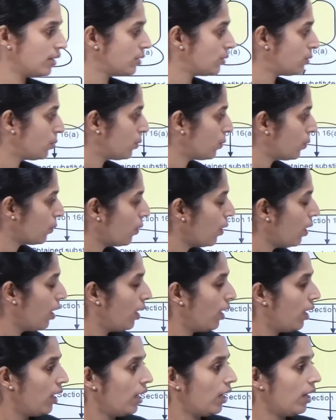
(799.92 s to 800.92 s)
So,
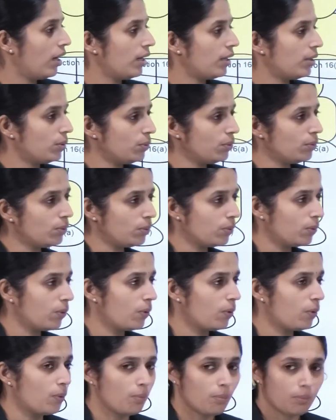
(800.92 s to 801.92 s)
do
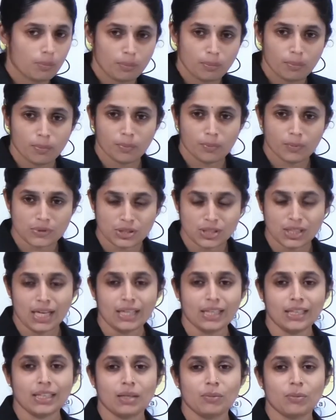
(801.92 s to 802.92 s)

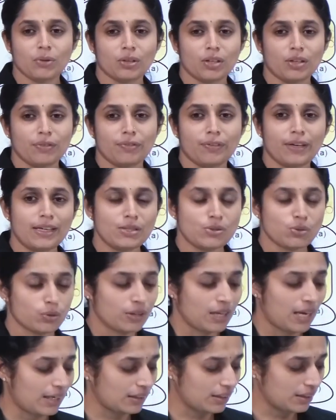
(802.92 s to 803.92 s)
share it among your friends so
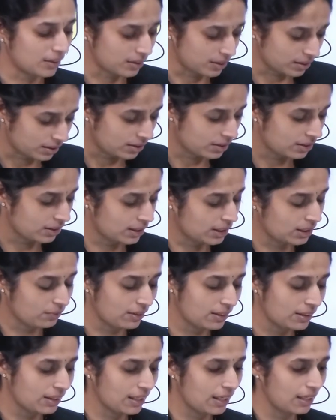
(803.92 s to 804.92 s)
that
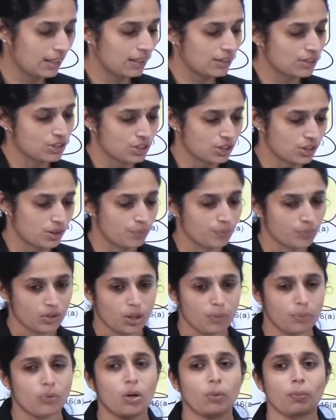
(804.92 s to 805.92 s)
even they get a
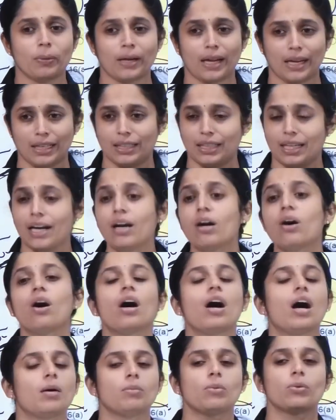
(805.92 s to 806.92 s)
proper idea
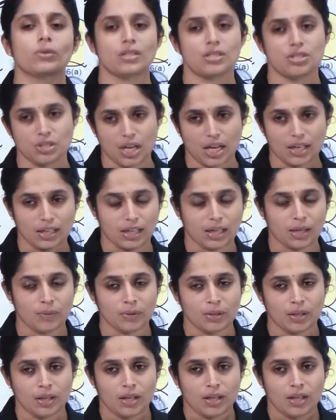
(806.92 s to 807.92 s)
about this channel.
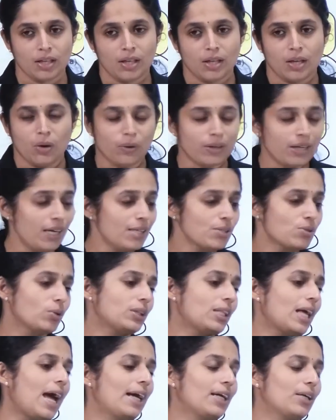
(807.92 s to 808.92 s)
Okay, so
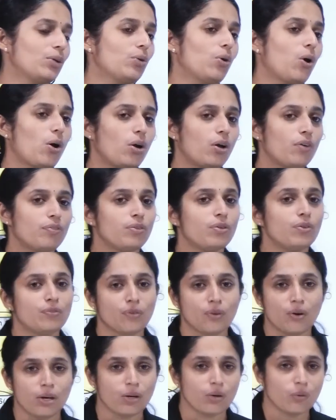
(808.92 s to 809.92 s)
thank you all of you
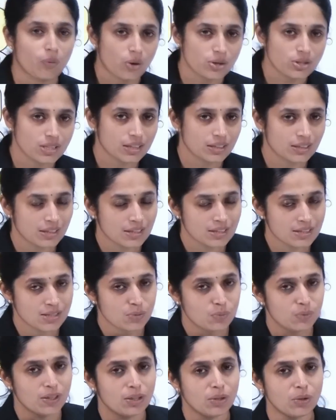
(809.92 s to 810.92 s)
for watching this
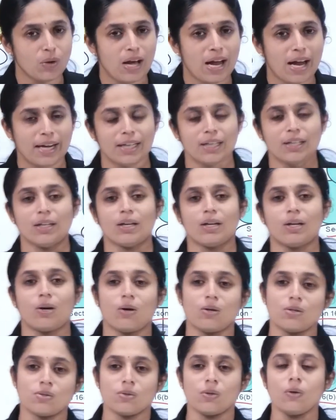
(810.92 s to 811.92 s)
video, and
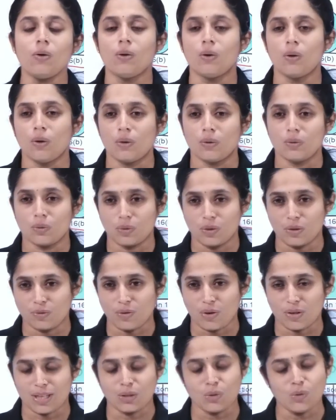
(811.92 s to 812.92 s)
also do not
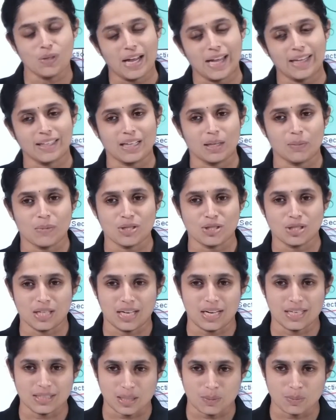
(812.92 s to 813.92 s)
forget to like, comment,
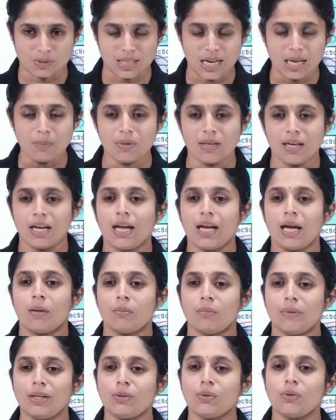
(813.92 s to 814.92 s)
share and subscribe.
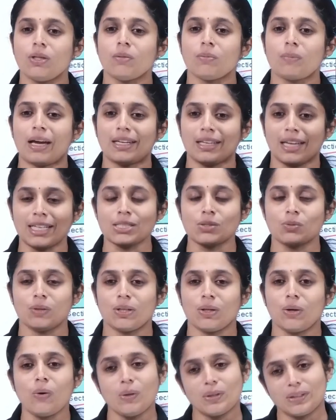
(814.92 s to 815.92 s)
Meet you in my next
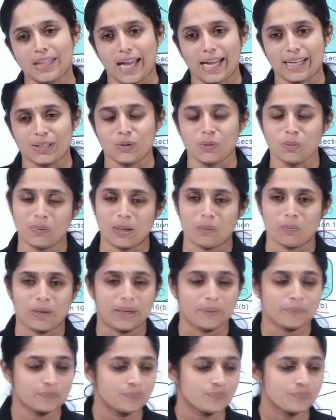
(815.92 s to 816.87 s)
video. Thank you. Bye bye.